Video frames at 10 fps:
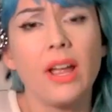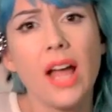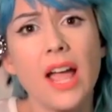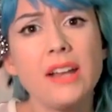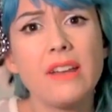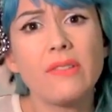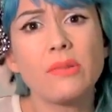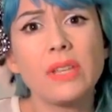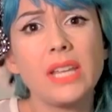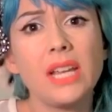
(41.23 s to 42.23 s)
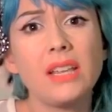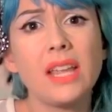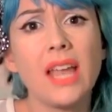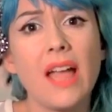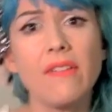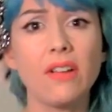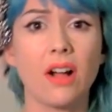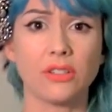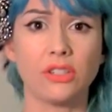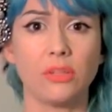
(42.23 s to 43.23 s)
I never really like have a
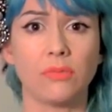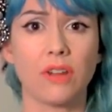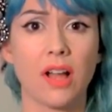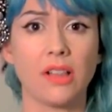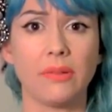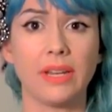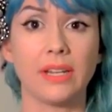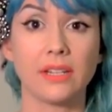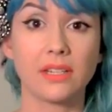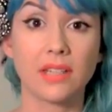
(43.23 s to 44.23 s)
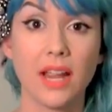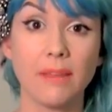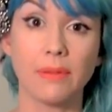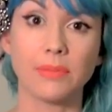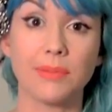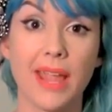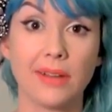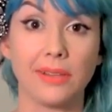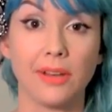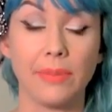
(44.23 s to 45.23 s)
costume for Halloween, and it just kind of bums me
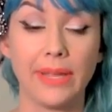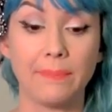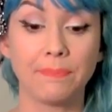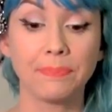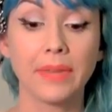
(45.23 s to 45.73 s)
out a little bit.